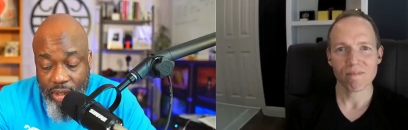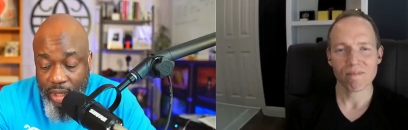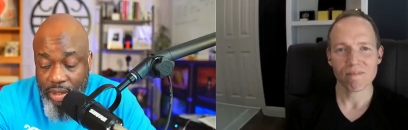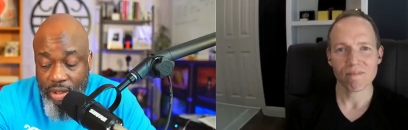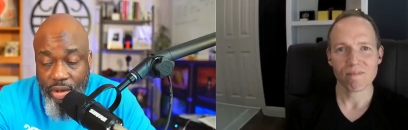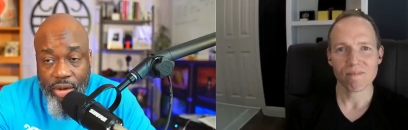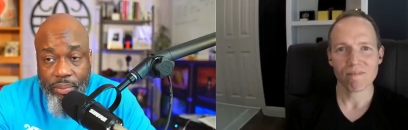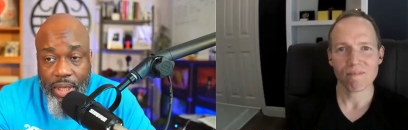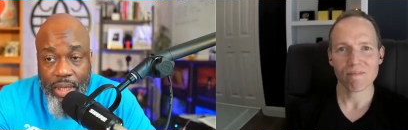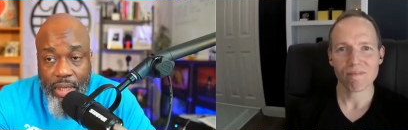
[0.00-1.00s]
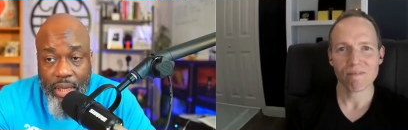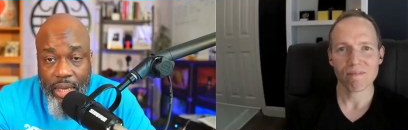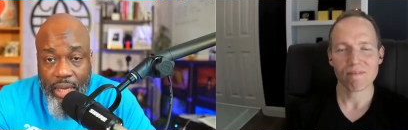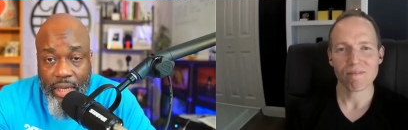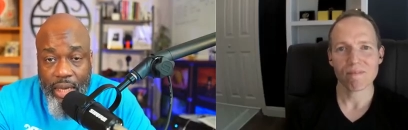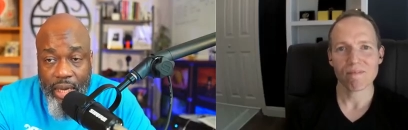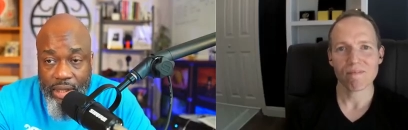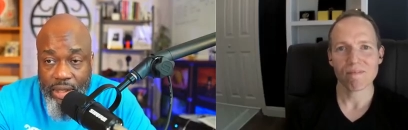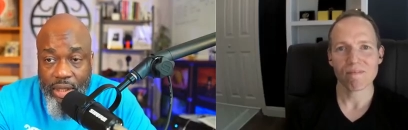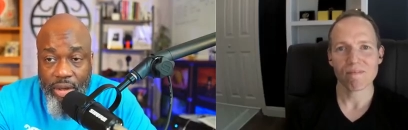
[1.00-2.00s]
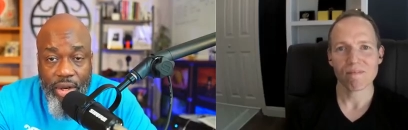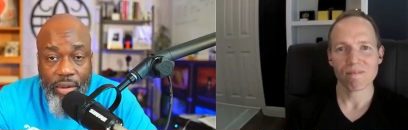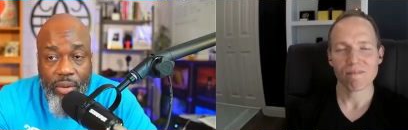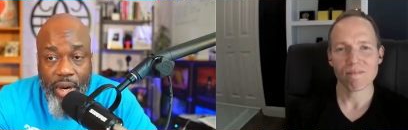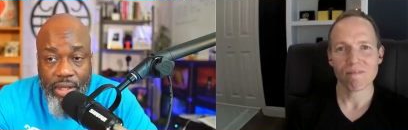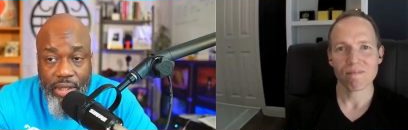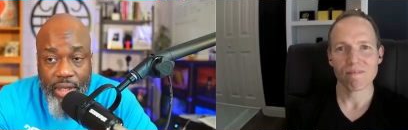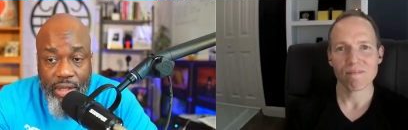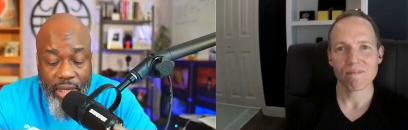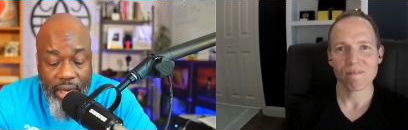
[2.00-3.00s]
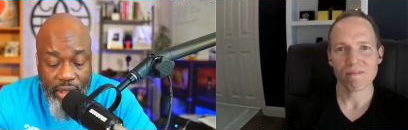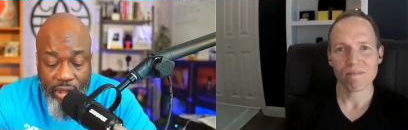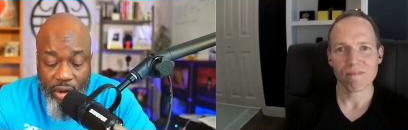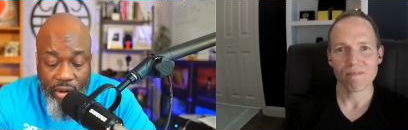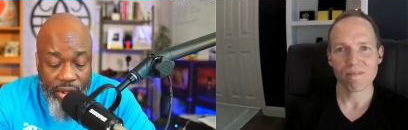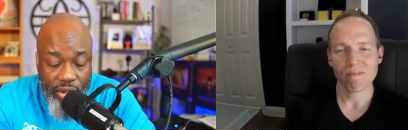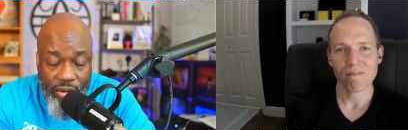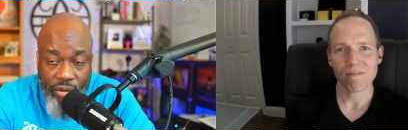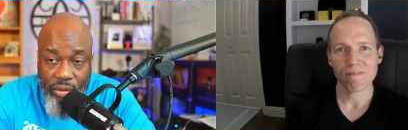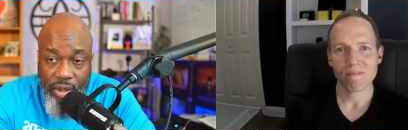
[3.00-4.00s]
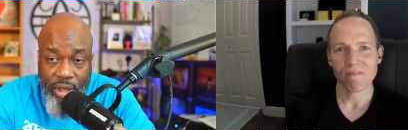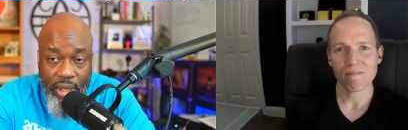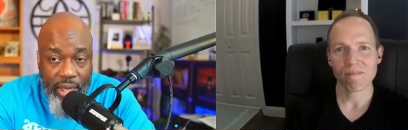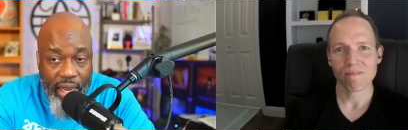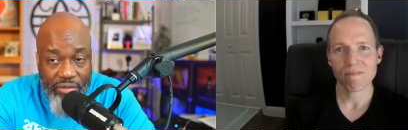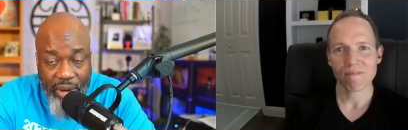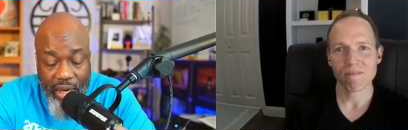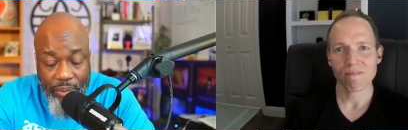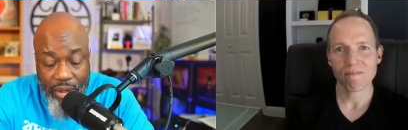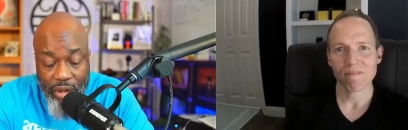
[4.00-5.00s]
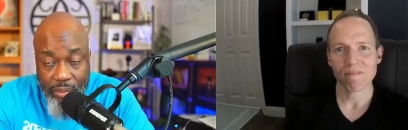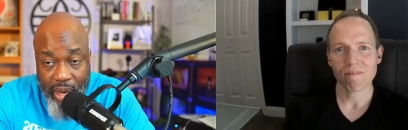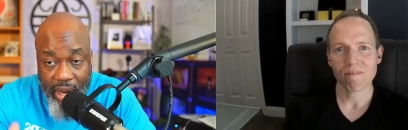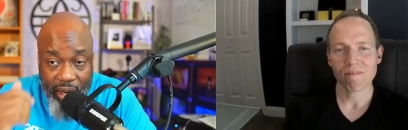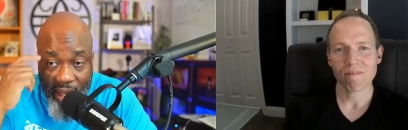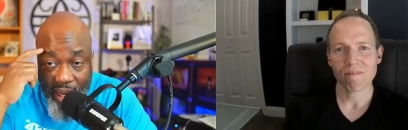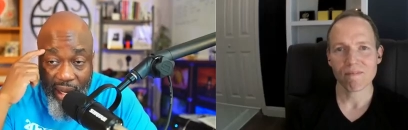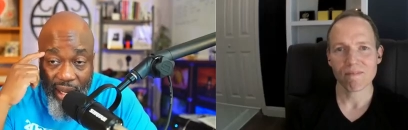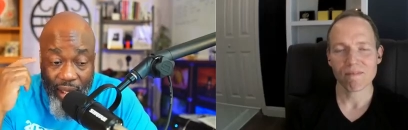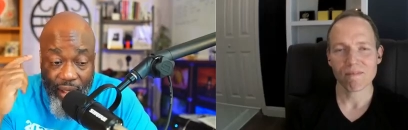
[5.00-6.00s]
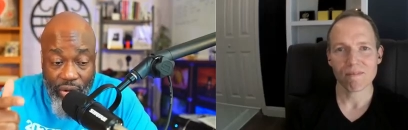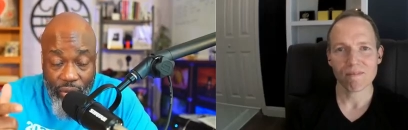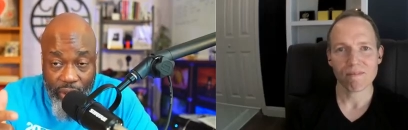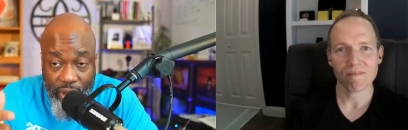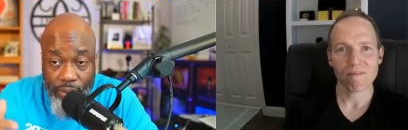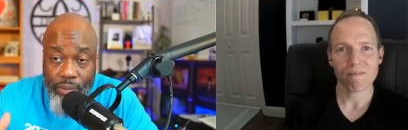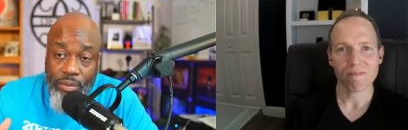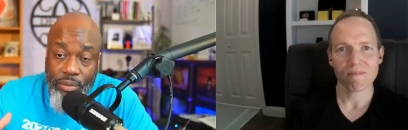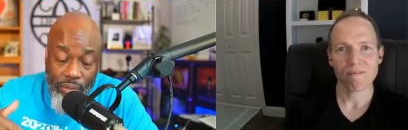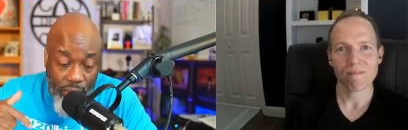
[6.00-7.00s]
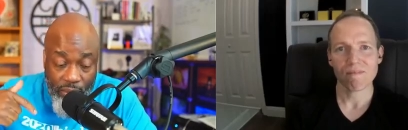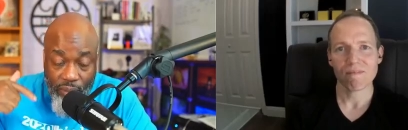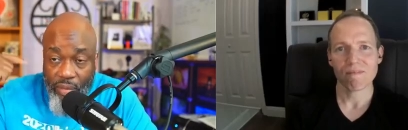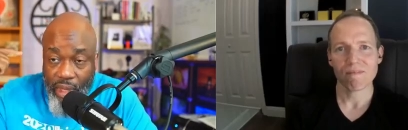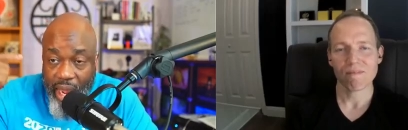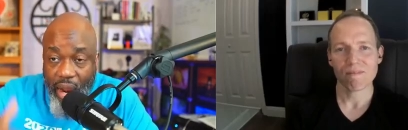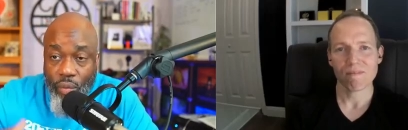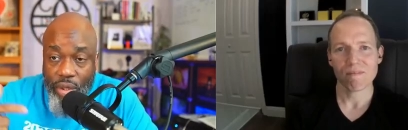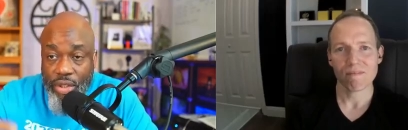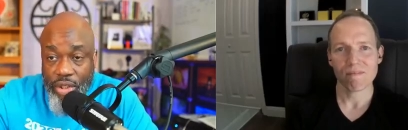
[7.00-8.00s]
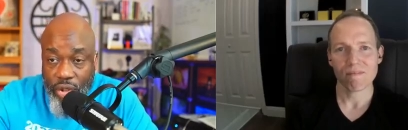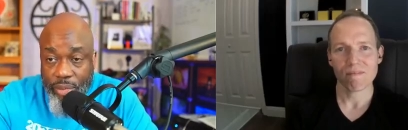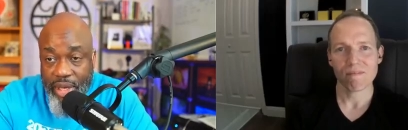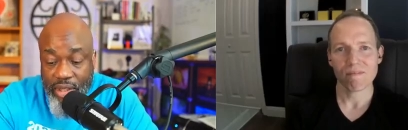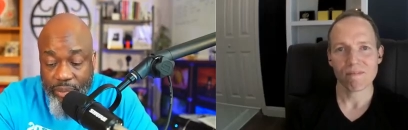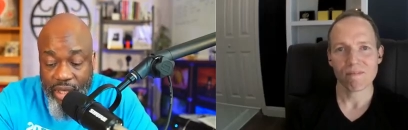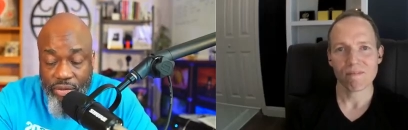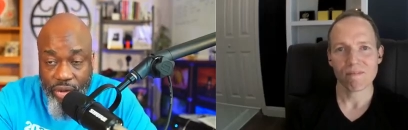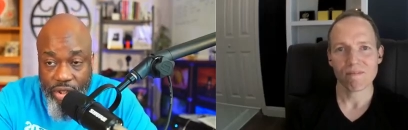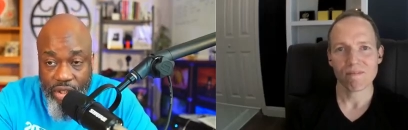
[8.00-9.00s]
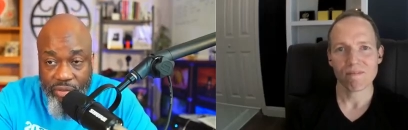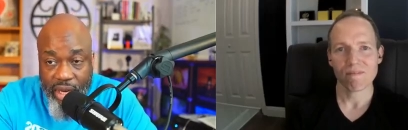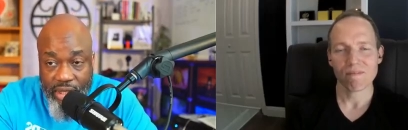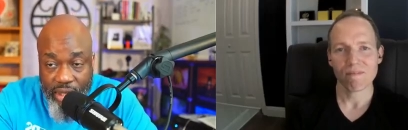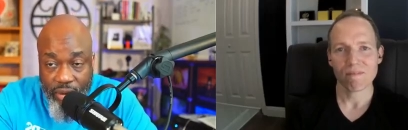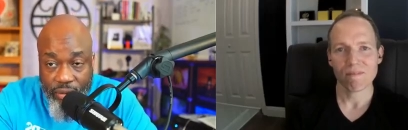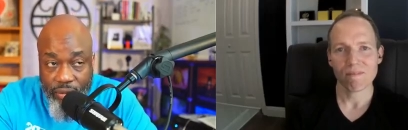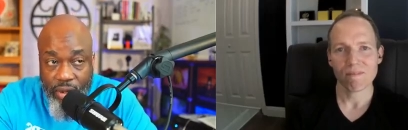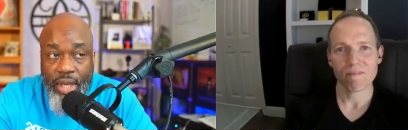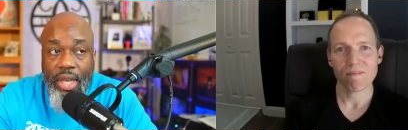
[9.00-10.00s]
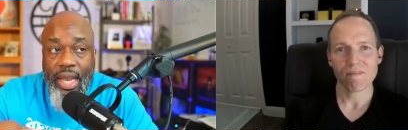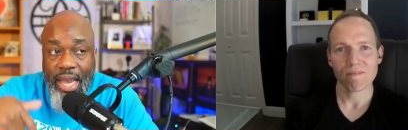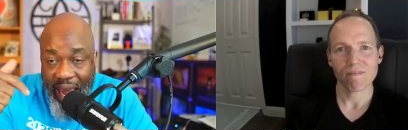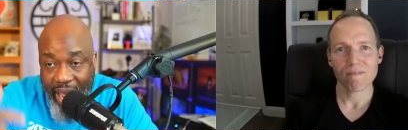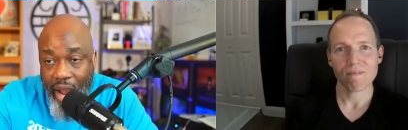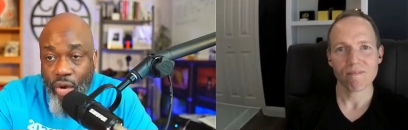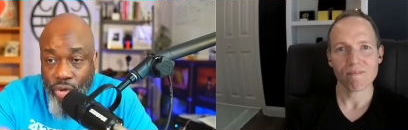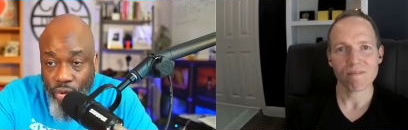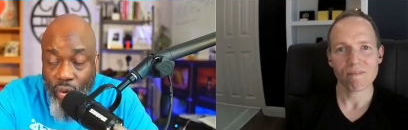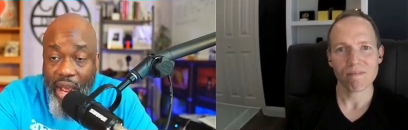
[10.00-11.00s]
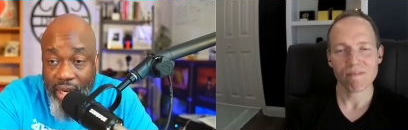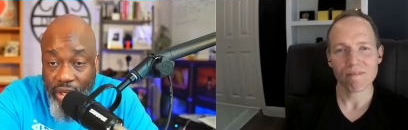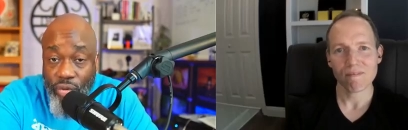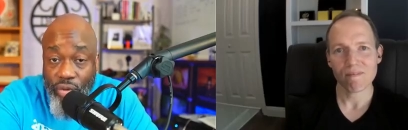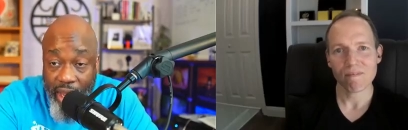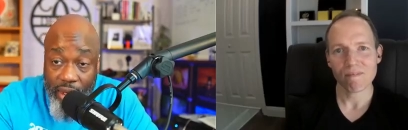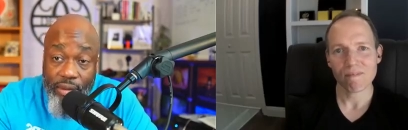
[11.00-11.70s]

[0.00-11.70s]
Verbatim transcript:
Speaker 1: it's going to be a constant learning process. That as long as you have made up in your mind that hey, you know what, I want to show up as the best version of myself. How do I do that?